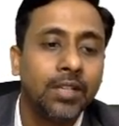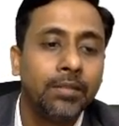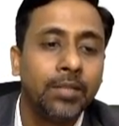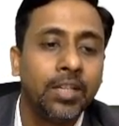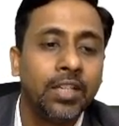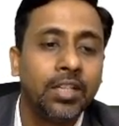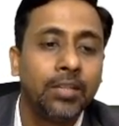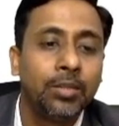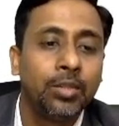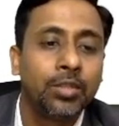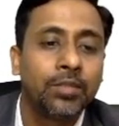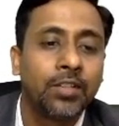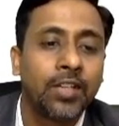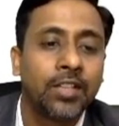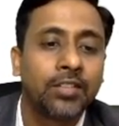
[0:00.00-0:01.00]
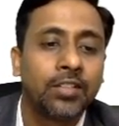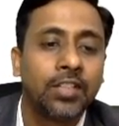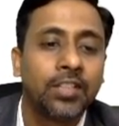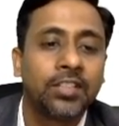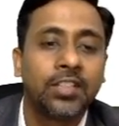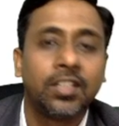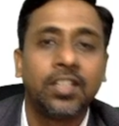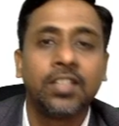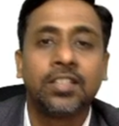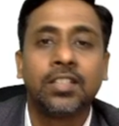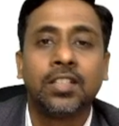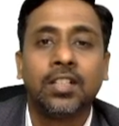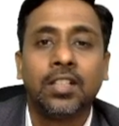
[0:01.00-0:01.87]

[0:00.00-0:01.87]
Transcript: Medium used for isolation is